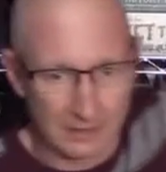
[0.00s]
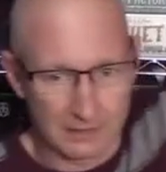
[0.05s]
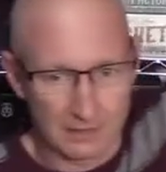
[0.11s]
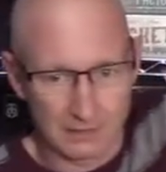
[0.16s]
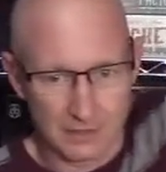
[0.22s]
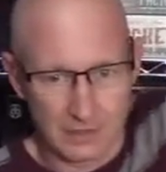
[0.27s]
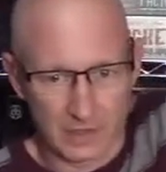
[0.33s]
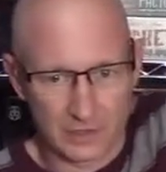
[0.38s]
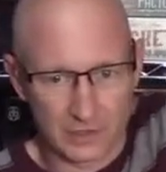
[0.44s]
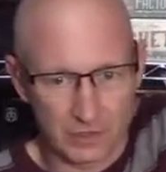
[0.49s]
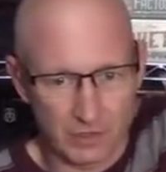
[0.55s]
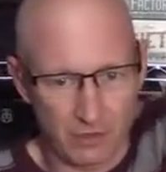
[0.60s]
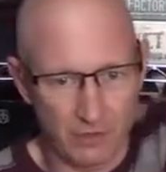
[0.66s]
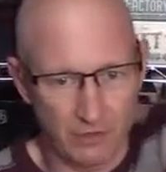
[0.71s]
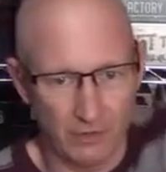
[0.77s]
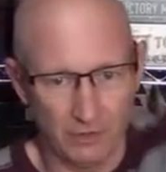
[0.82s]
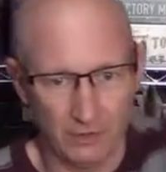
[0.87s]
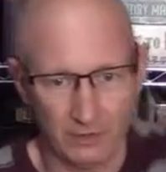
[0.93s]

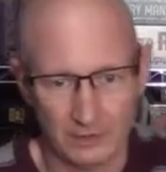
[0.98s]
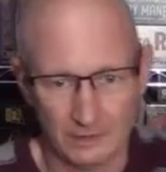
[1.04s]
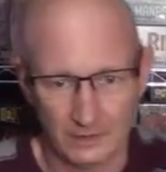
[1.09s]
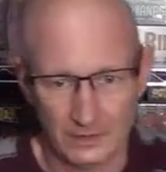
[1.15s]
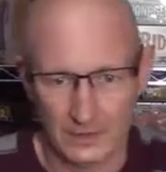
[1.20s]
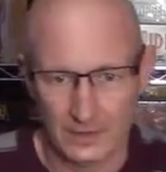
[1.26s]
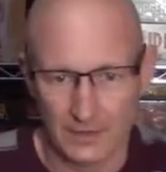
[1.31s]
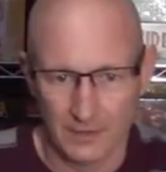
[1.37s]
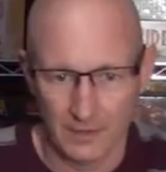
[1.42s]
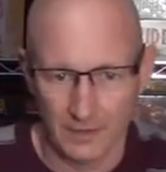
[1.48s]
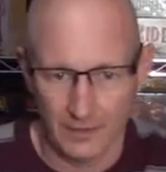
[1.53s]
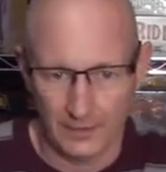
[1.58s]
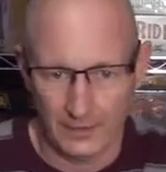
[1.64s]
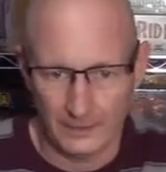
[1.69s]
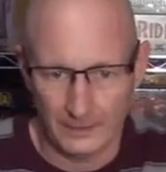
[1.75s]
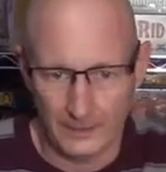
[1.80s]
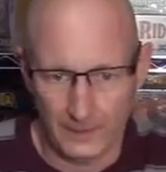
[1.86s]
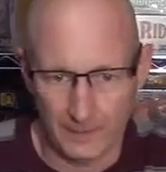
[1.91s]
Kickstarter.
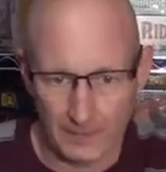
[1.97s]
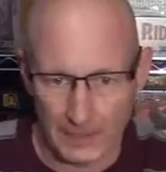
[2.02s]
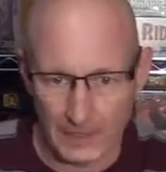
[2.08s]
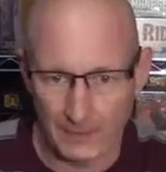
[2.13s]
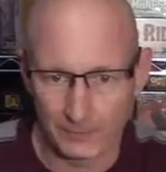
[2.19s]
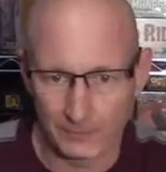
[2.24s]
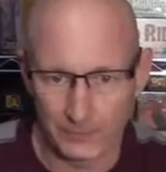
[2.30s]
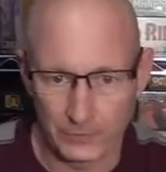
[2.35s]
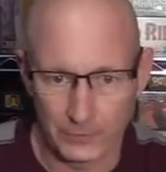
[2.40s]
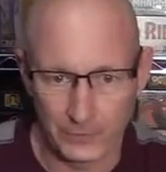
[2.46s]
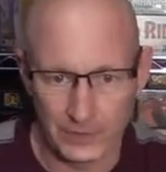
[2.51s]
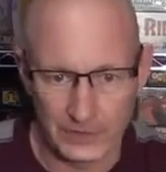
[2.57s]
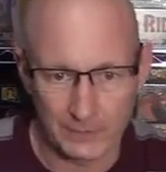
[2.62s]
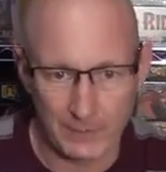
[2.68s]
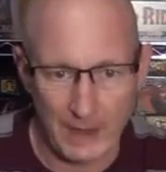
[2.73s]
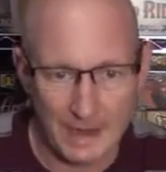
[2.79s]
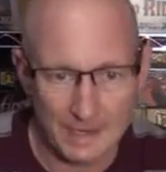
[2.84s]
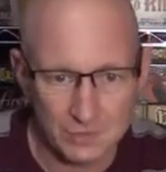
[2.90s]
It comes with two
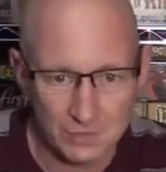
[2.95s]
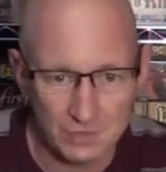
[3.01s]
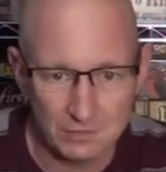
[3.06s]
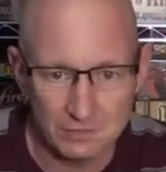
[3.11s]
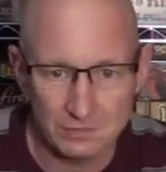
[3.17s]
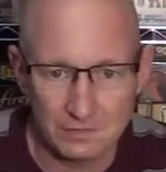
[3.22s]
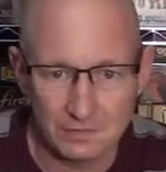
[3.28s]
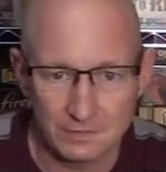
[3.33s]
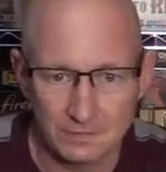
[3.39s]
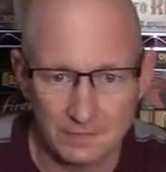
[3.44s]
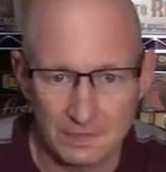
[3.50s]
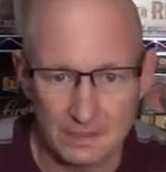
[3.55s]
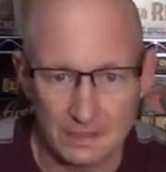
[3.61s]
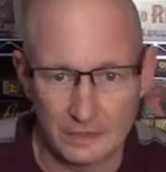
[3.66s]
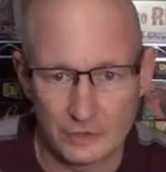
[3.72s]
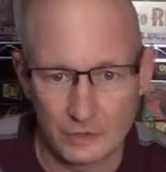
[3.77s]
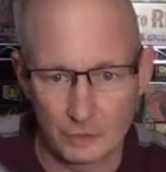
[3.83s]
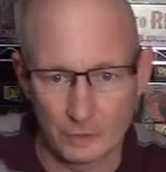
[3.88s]
expansions,
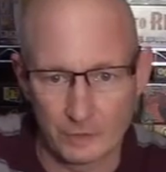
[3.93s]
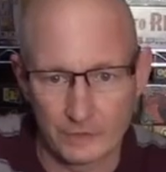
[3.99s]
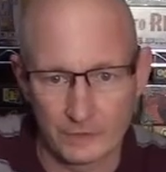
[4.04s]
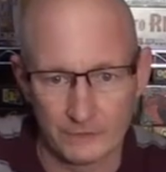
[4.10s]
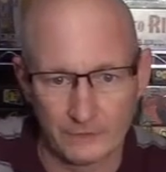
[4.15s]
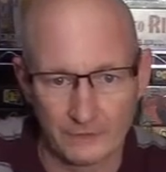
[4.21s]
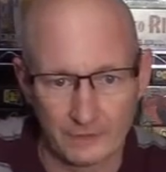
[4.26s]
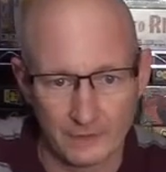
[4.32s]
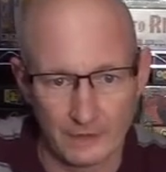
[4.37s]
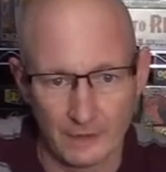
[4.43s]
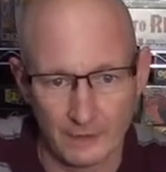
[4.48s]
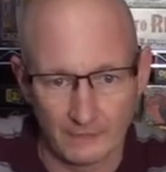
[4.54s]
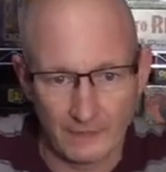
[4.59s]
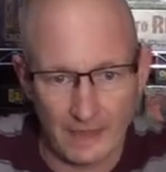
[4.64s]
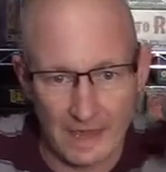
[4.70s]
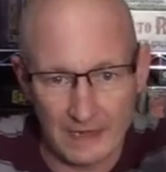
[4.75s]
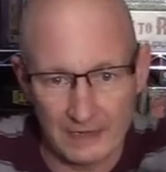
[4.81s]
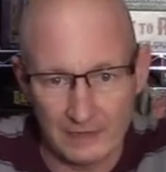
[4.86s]
the Shores of
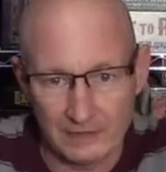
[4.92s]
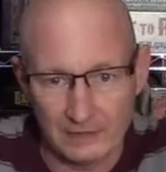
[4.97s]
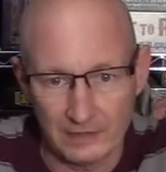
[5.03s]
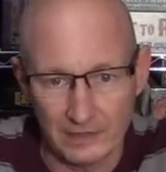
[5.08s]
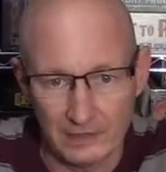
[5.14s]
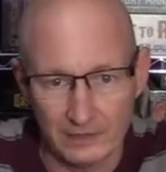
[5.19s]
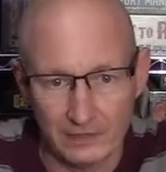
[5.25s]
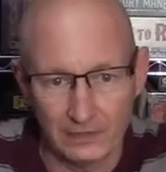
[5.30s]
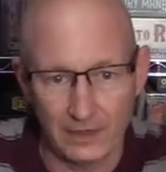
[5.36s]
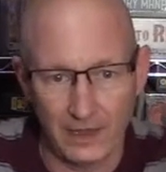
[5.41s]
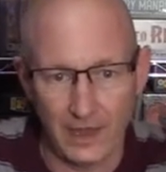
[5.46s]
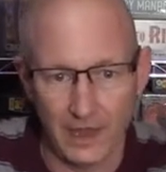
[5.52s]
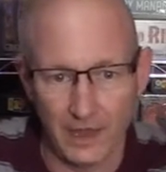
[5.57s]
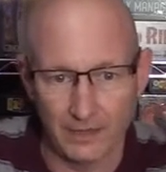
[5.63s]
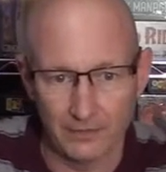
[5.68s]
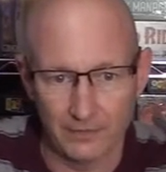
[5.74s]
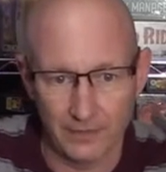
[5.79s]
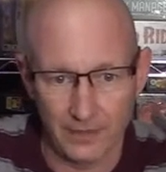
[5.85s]
Kanis here
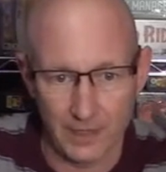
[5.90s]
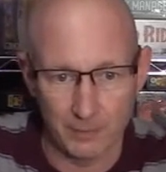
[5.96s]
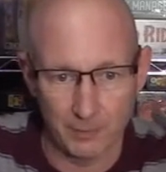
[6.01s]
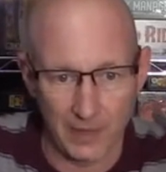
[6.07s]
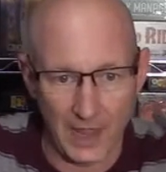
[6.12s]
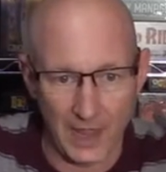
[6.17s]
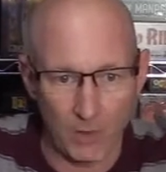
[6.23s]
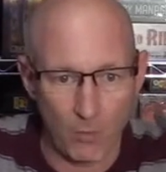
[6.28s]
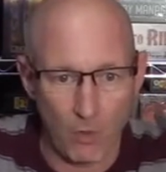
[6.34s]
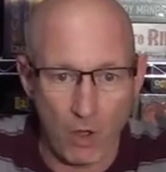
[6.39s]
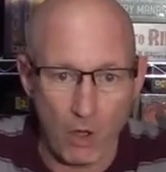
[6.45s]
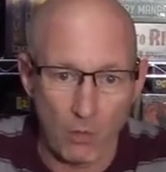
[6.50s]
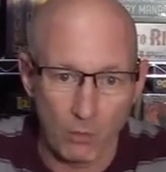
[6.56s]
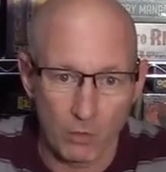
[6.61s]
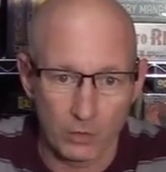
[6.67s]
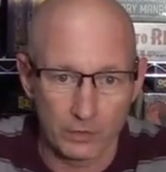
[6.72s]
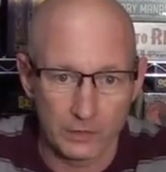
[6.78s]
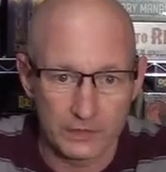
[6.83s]
and the Blackwall
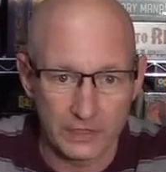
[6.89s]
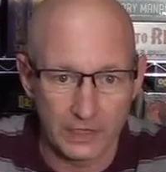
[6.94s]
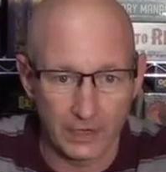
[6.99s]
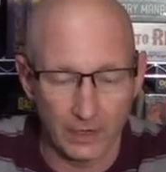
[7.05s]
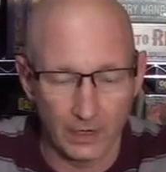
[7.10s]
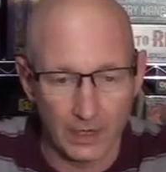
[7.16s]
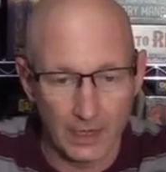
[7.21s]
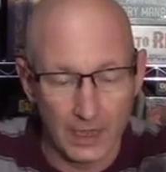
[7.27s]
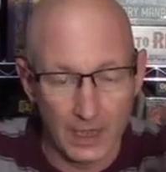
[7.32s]
Warrens here.